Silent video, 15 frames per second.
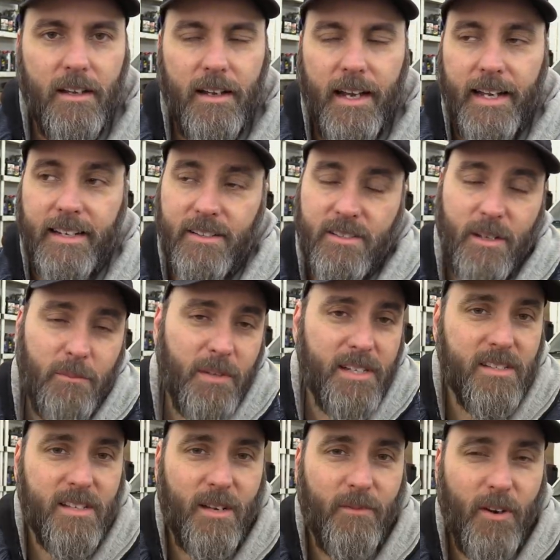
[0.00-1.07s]
And in some
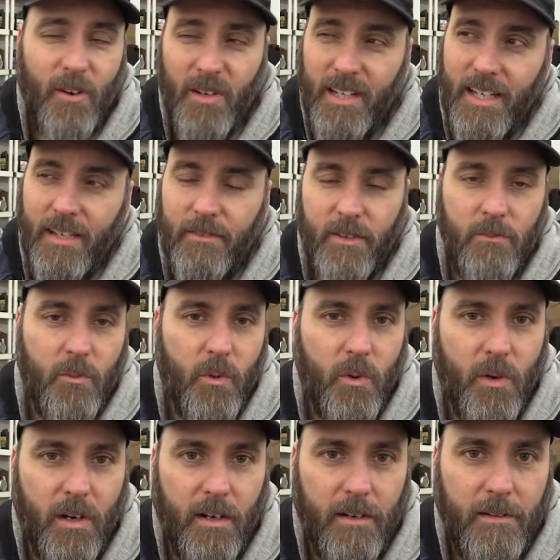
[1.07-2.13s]
places I've heard even
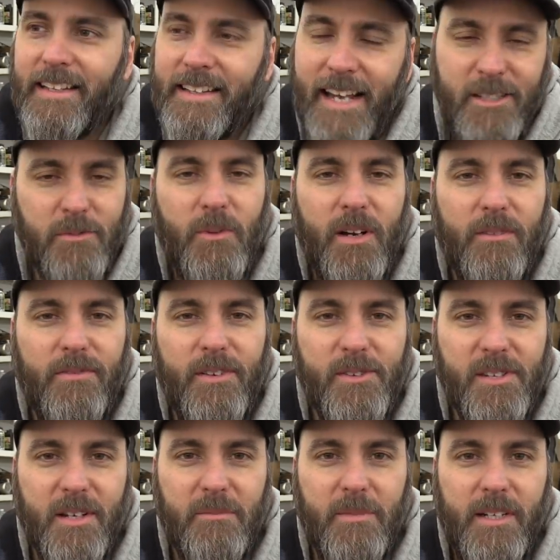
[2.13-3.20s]
more. That's why it
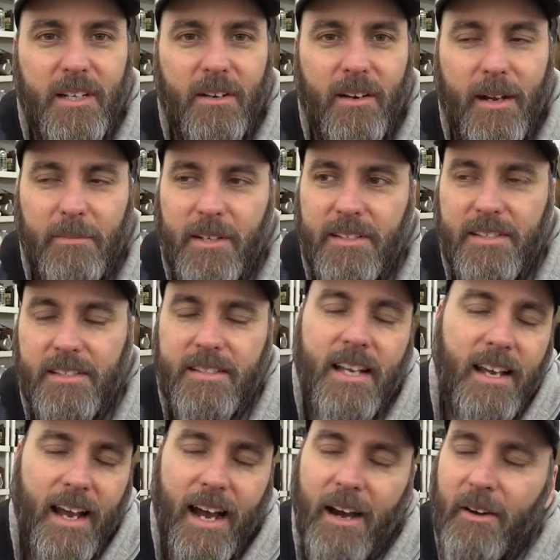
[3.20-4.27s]
feels like a money grab, because it's,
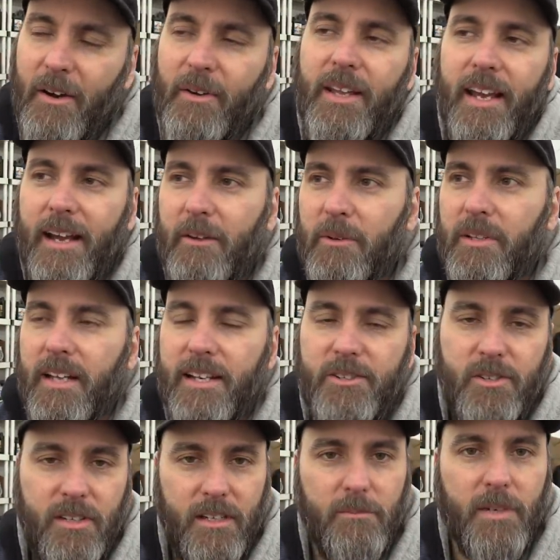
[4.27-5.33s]
okay, I
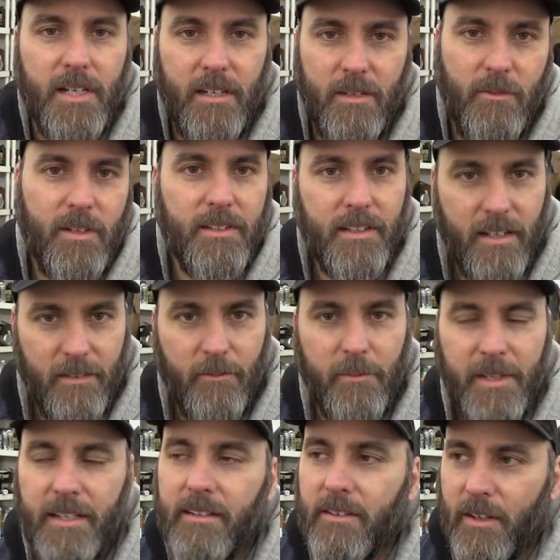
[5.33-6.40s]
realize you need money to run the
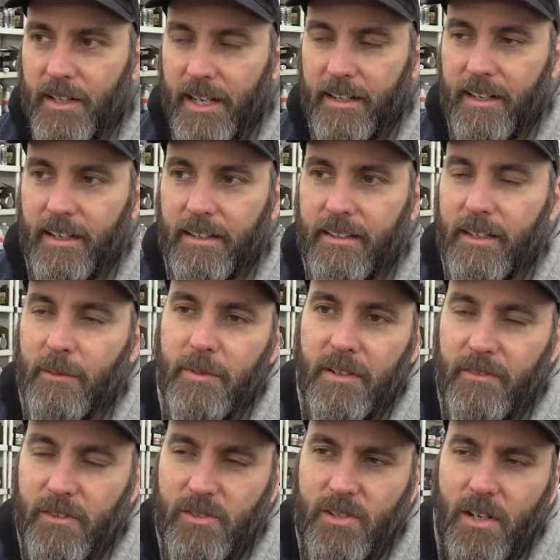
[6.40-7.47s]
government and all that kind of thing, but
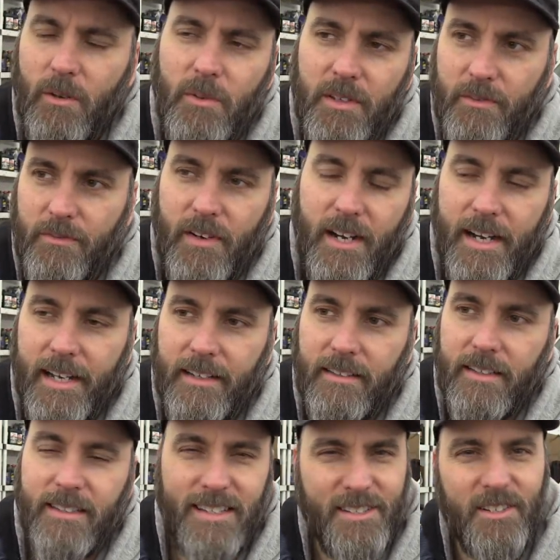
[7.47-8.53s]
if you start with a fine
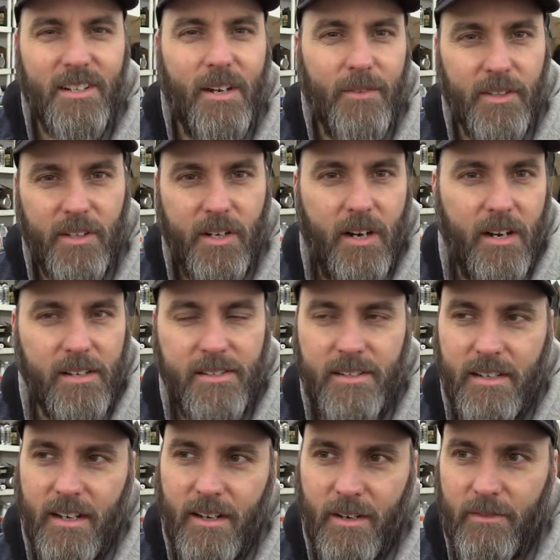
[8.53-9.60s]
that doesn't cover the
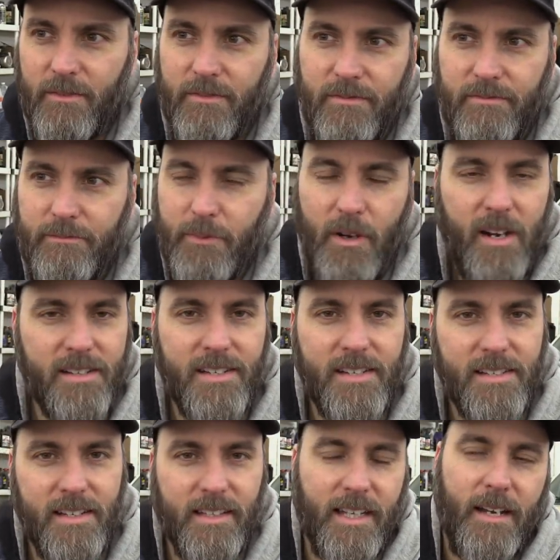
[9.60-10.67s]
cost of
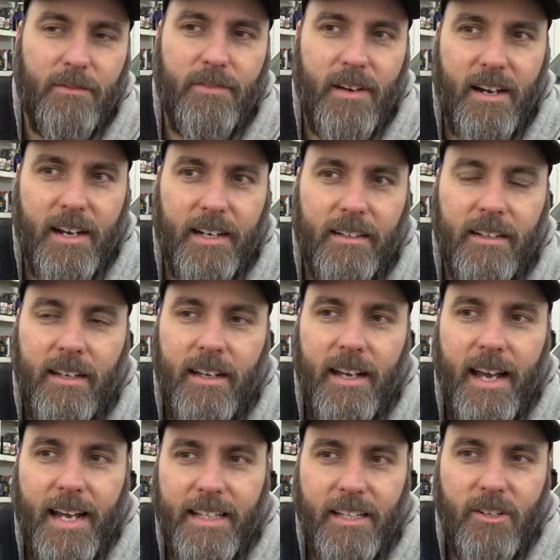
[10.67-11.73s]
processing that fine,
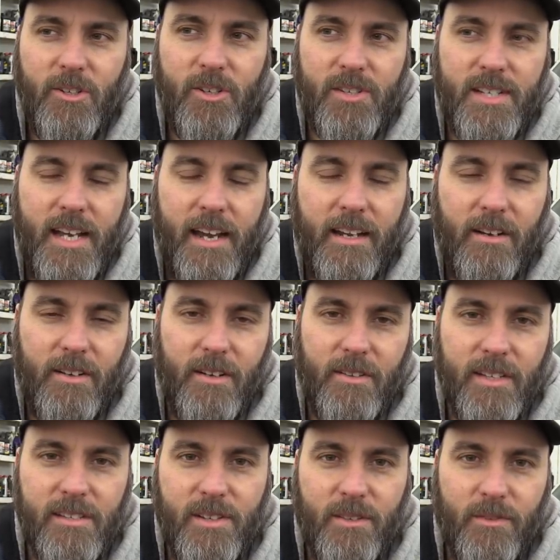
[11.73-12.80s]
and then you just tack on
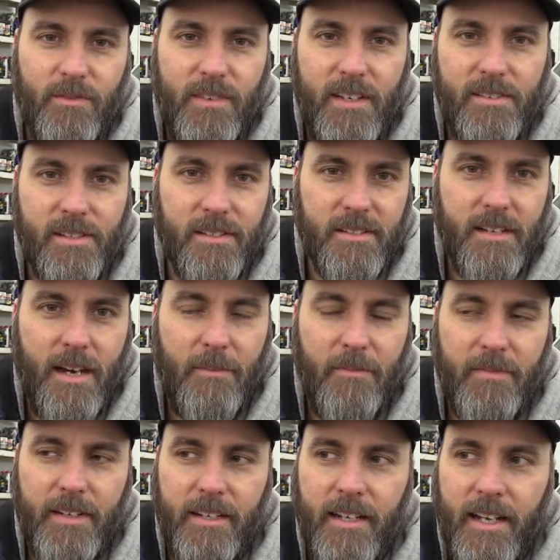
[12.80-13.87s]
all these other fees on top
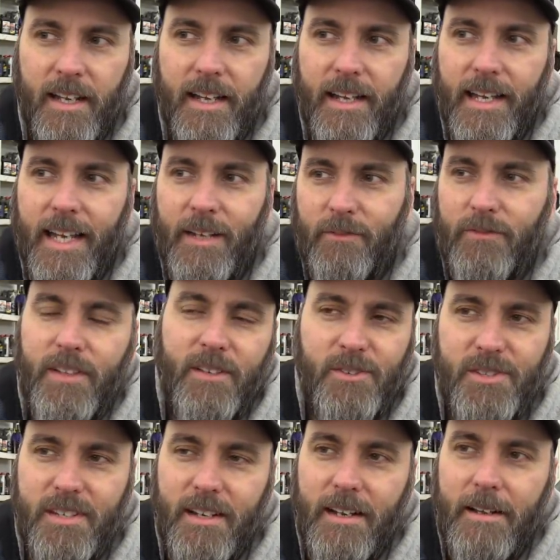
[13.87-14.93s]
of it, it
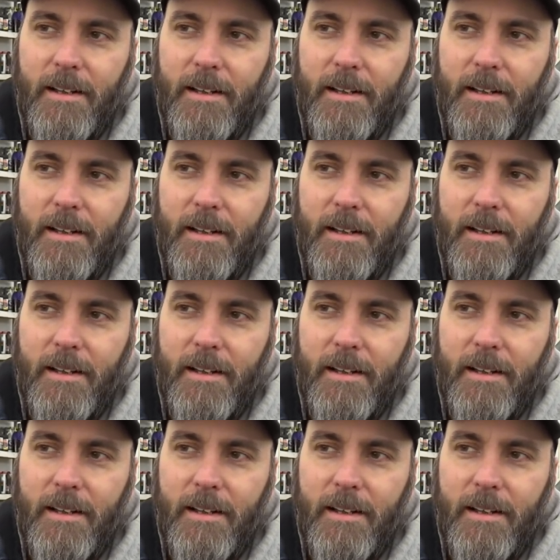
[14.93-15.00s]
feels